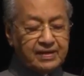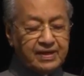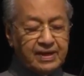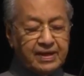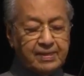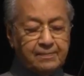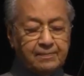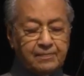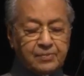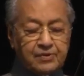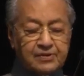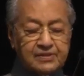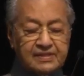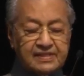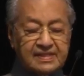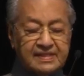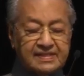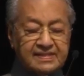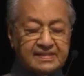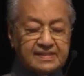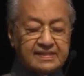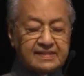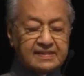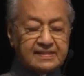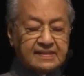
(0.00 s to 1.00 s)

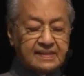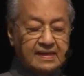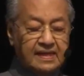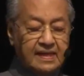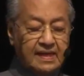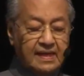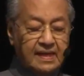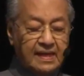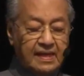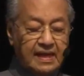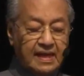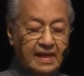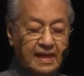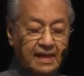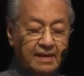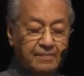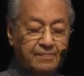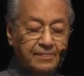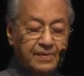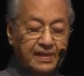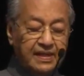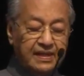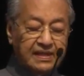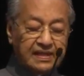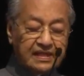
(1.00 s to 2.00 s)
processes are
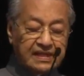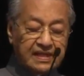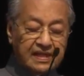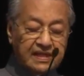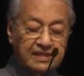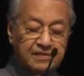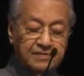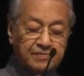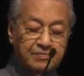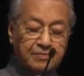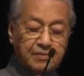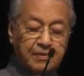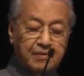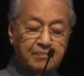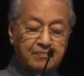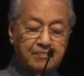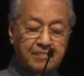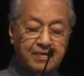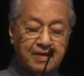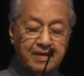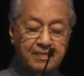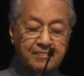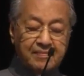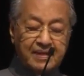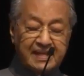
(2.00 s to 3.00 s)
being transformed
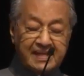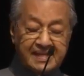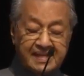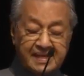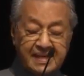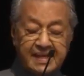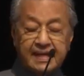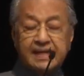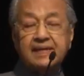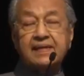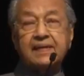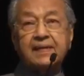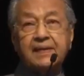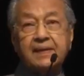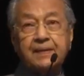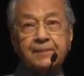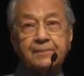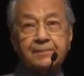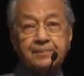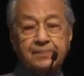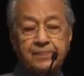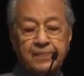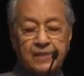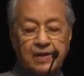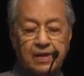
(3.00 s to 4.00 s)
dramatically
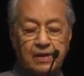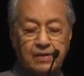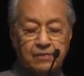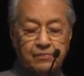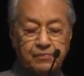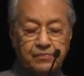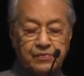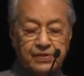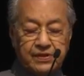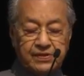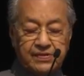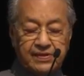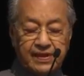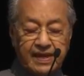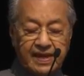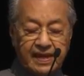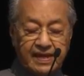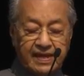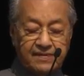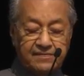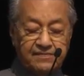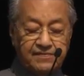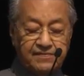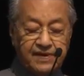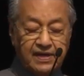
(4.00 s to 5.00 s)
with the
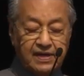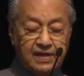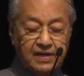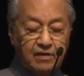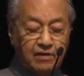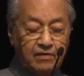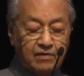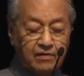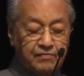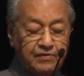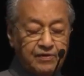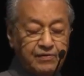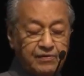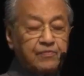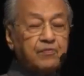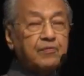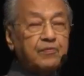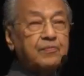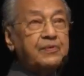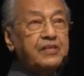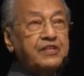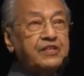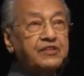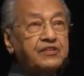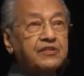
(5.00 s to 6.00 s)
advent of
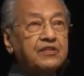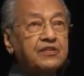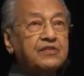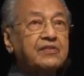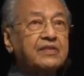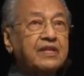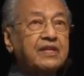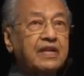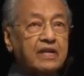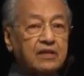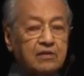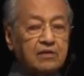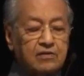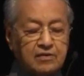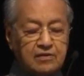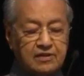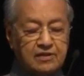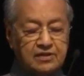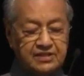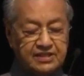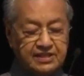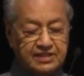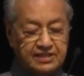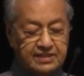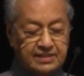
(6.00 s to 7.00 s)
information
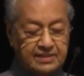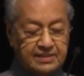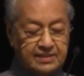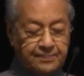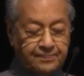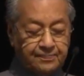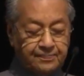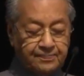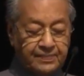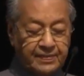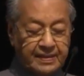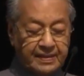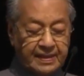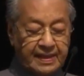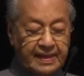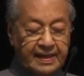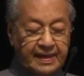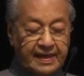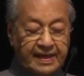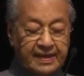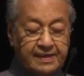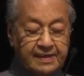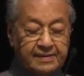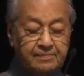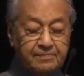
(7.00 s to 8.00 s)
technologies,
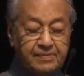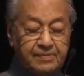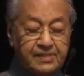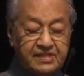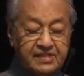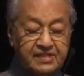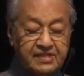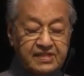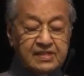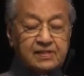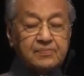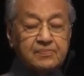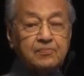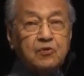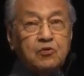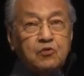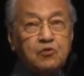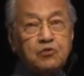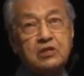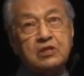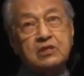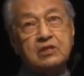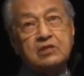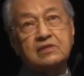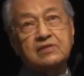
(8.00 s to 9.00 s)
and business
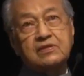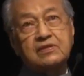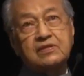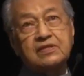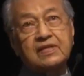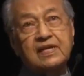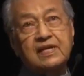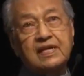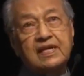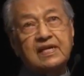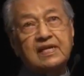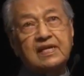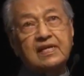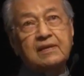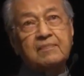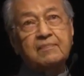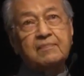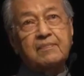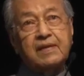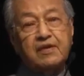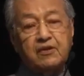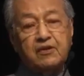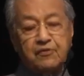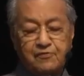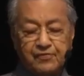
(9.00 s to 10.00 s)
models in
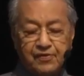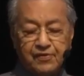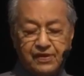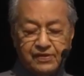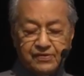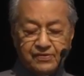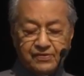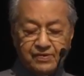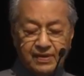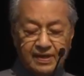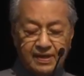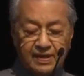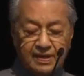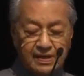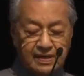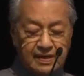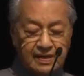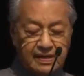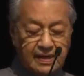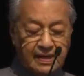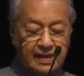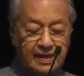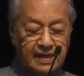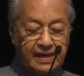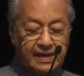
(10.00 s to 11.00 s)
manufacturing
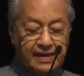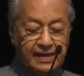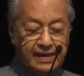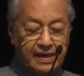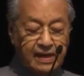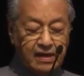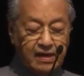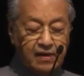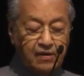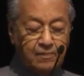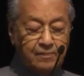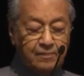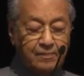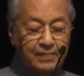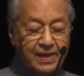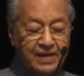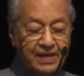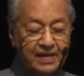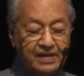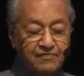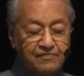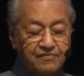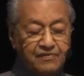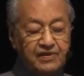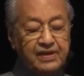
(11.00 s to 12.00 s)
now
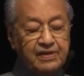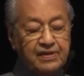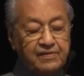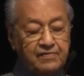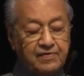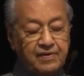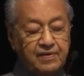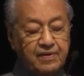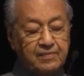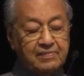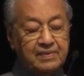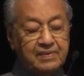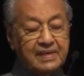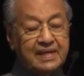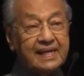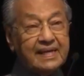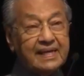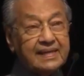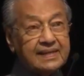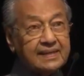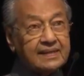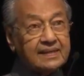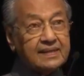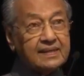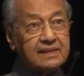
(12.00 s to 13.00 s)
benefit from
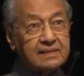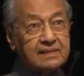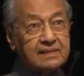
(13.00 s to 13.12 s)
data,